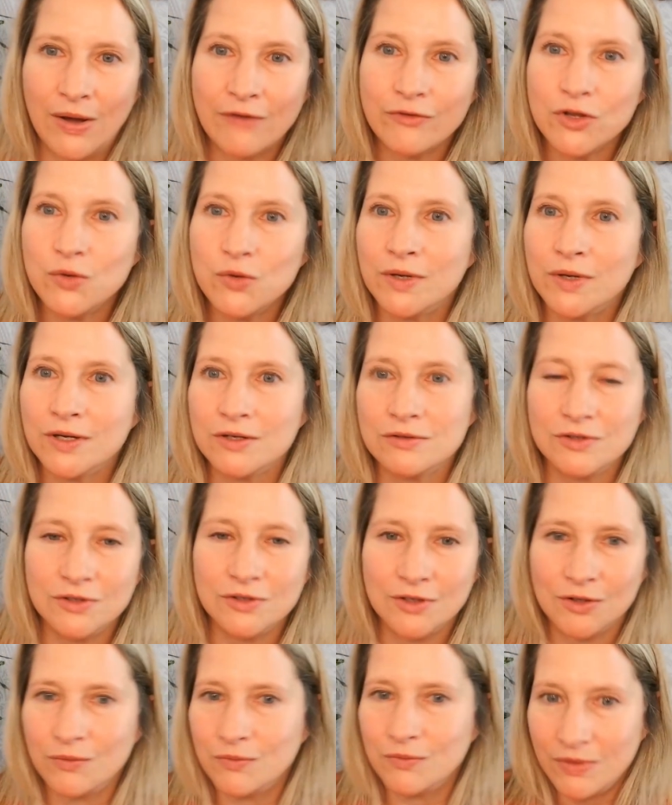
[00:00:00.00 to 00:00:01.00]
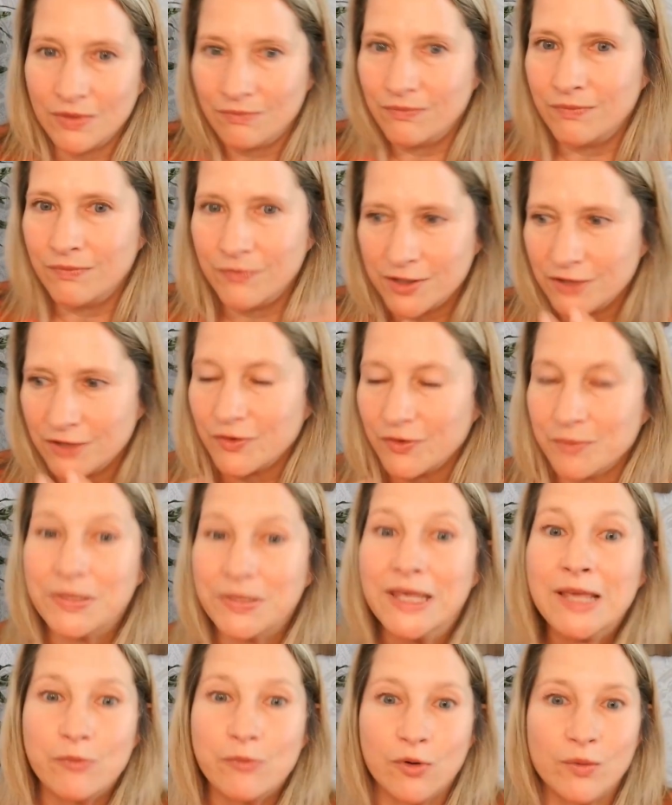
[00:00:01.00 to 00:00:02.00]
you want to, the different
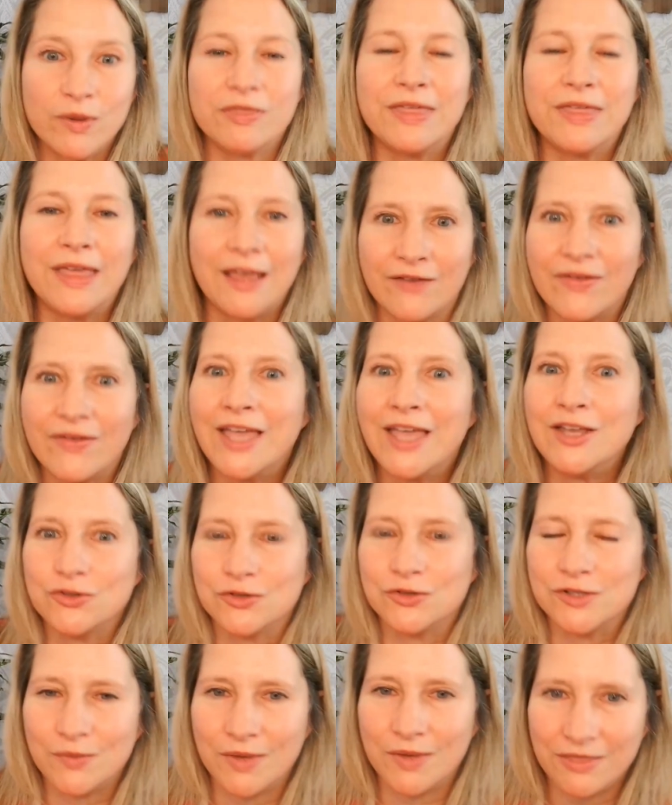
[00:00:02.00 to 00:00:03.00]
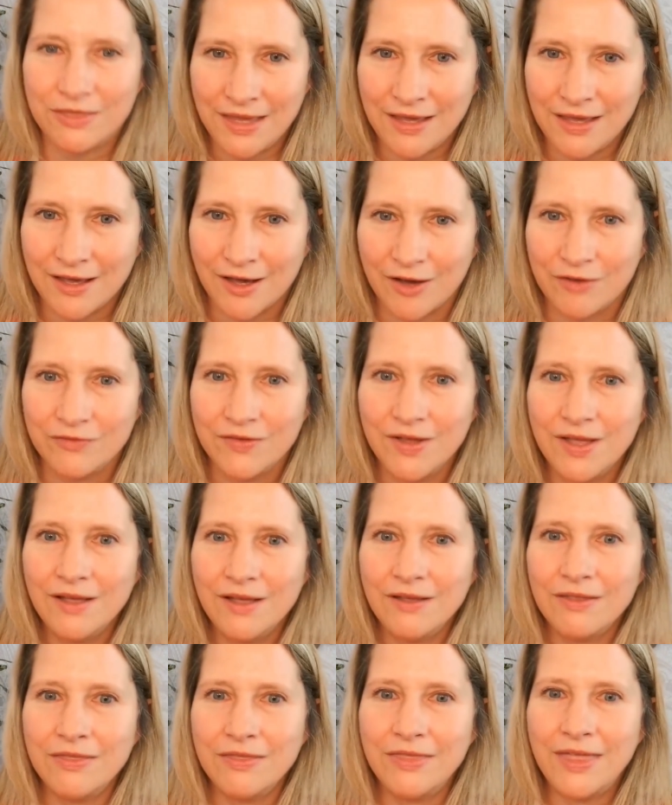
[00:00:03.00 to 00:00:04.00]
people we think of, angels that we think of,
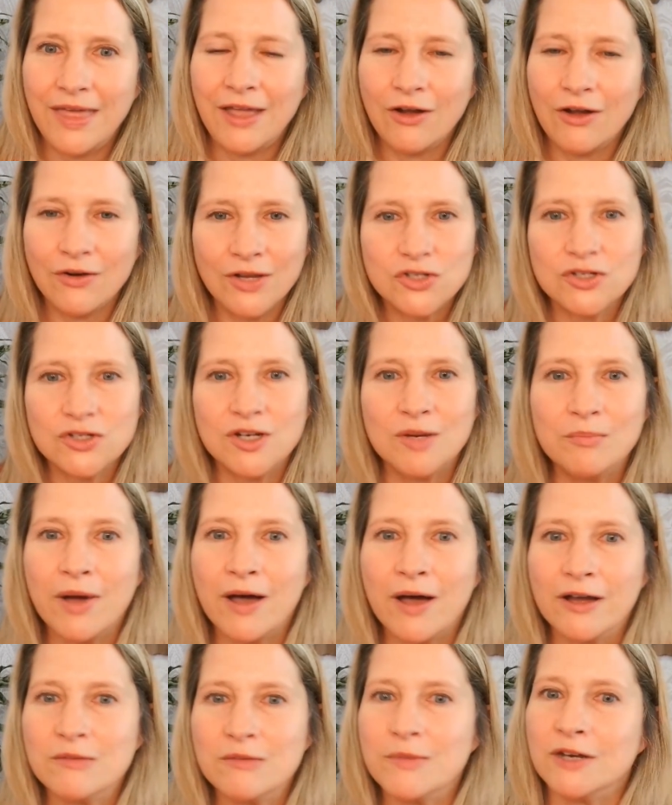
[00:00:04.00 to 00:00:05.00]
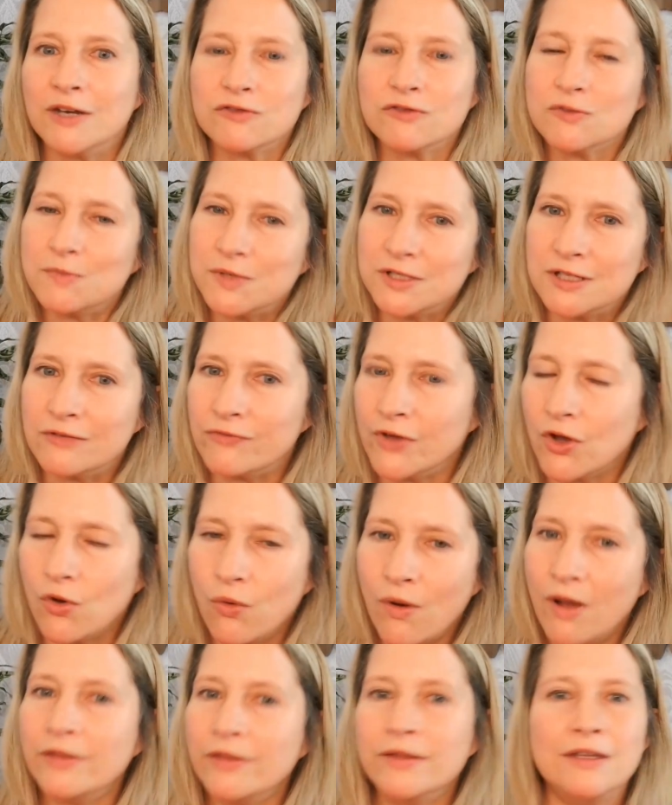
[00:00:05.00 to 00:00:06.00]
they are each an embodiment of specific
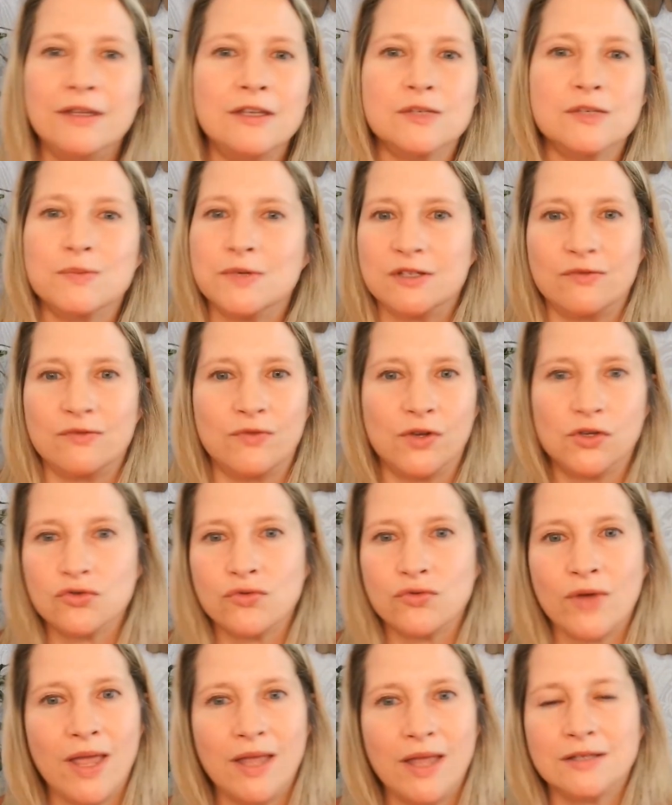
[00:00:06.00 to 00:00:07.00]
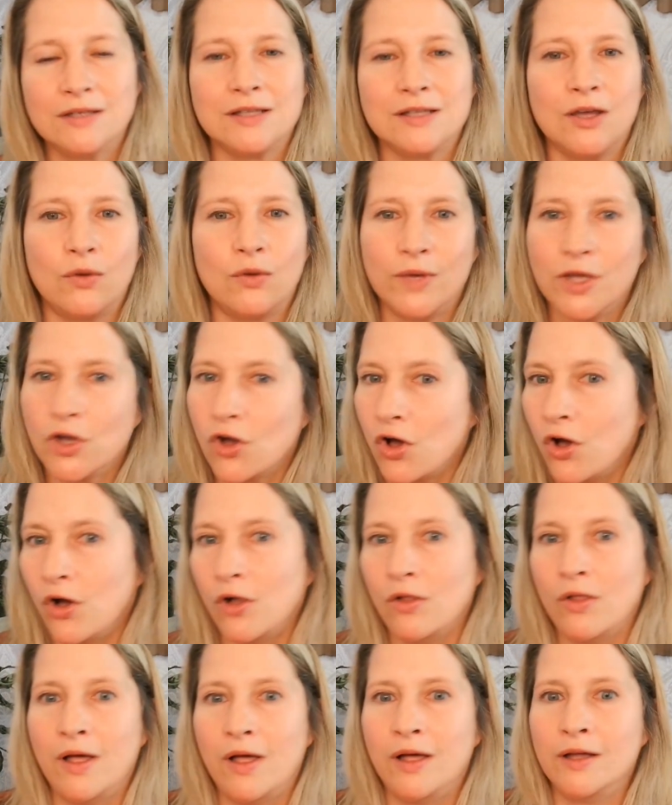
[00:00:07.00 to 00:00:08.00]
qualities, specific traits that we
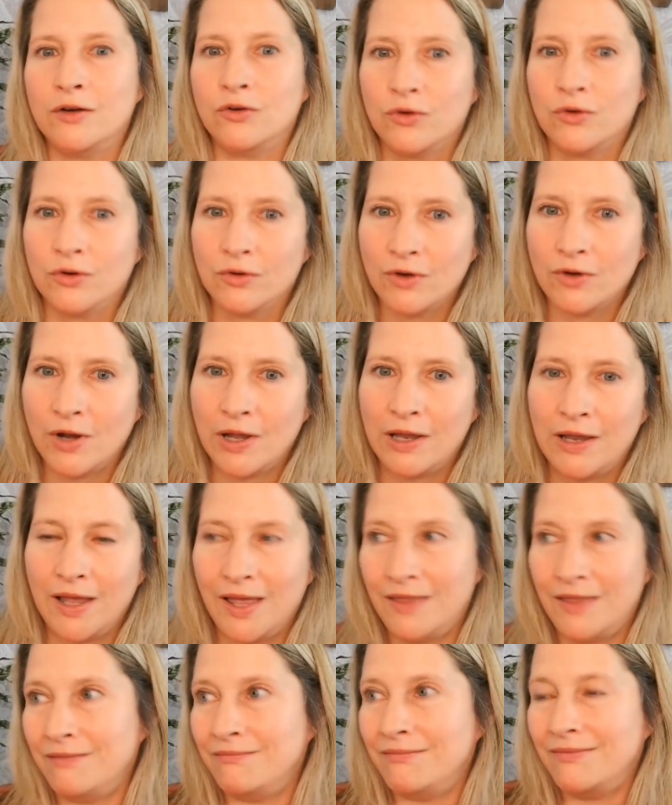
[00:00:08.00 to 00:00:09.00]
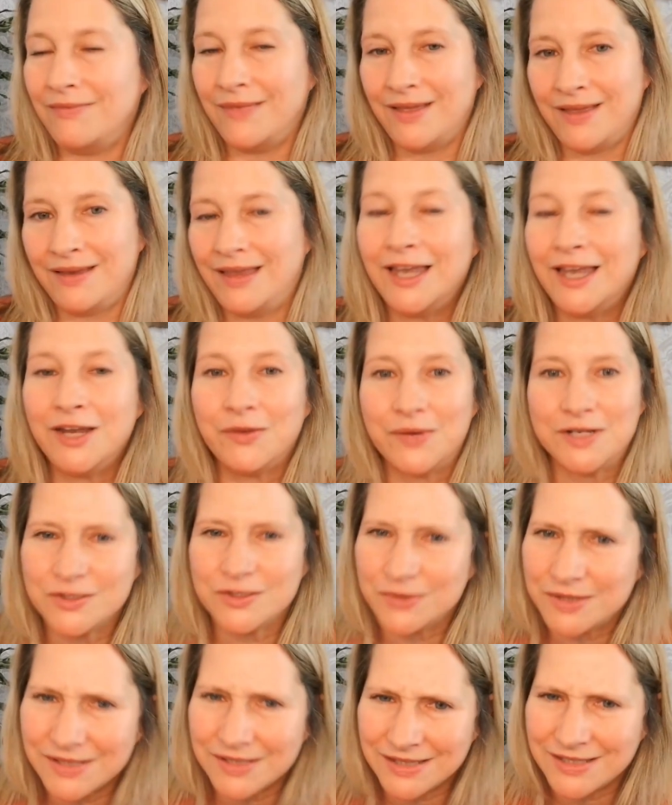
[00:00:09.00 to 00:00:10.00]
call on, or and anyway.
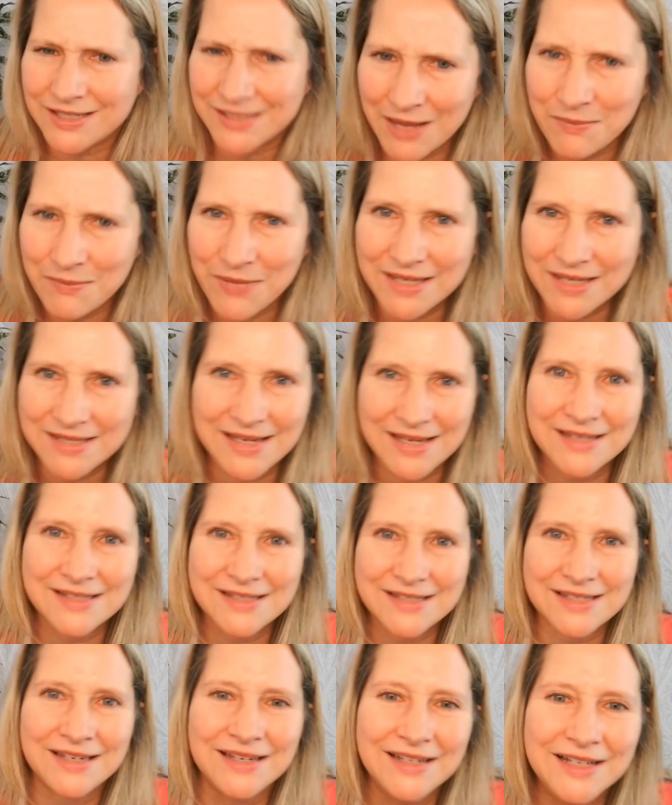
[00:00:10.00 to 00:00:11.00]
So does that make sense?